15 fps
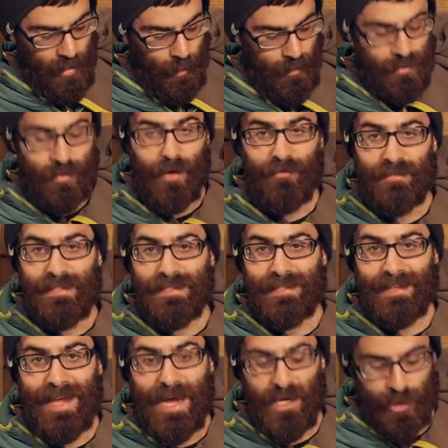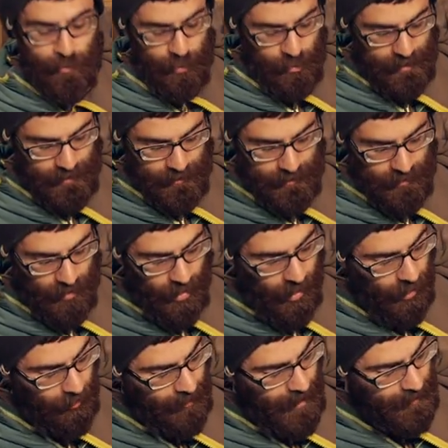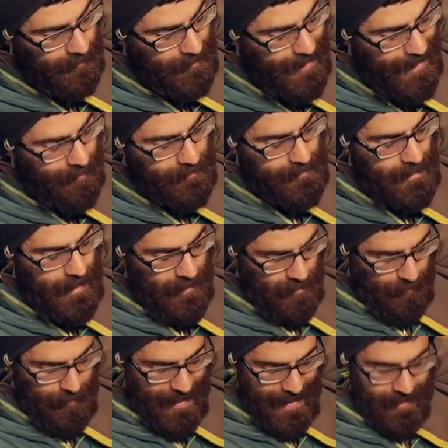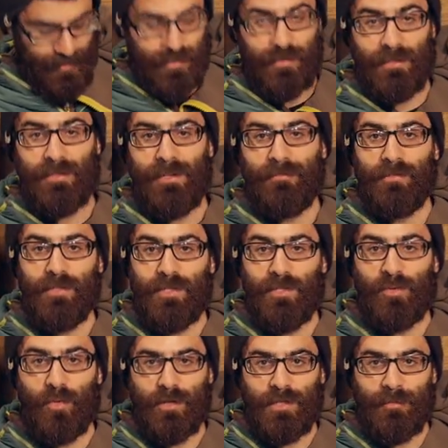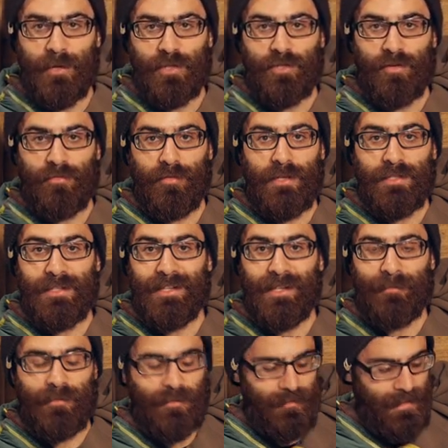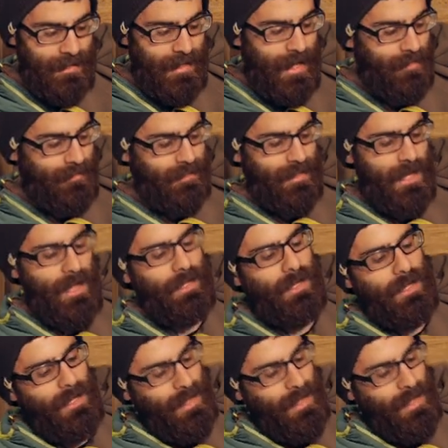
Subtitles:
We do have these lash points all around the outside of the pack, so you can definitely store some extra things, clip them to the outside.